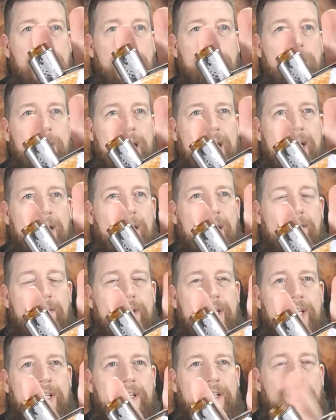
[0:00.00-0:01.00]
yeah,
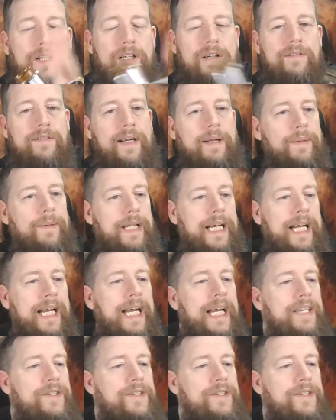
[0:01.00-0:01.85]
having a good old vape with that.